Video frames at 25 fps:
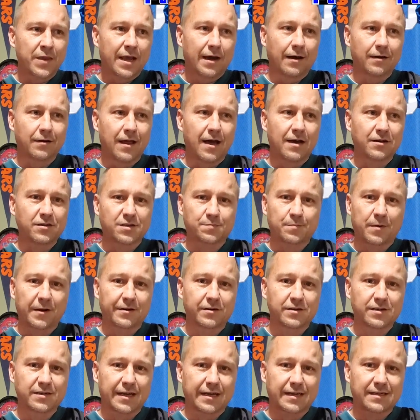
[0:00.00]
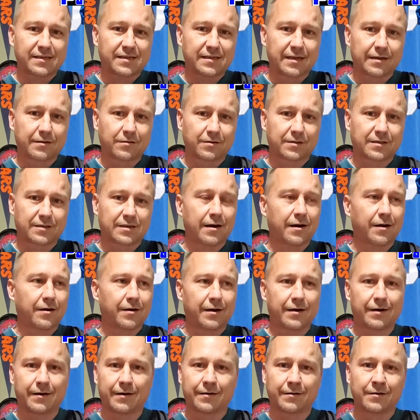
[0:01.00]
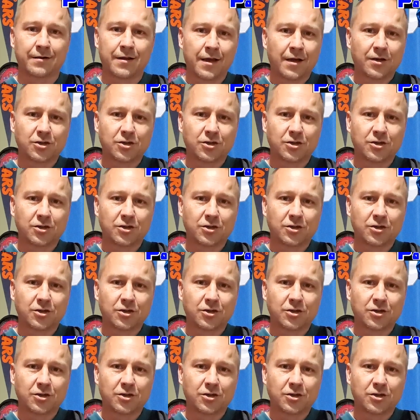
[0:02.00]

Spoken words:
allows players like Singletary and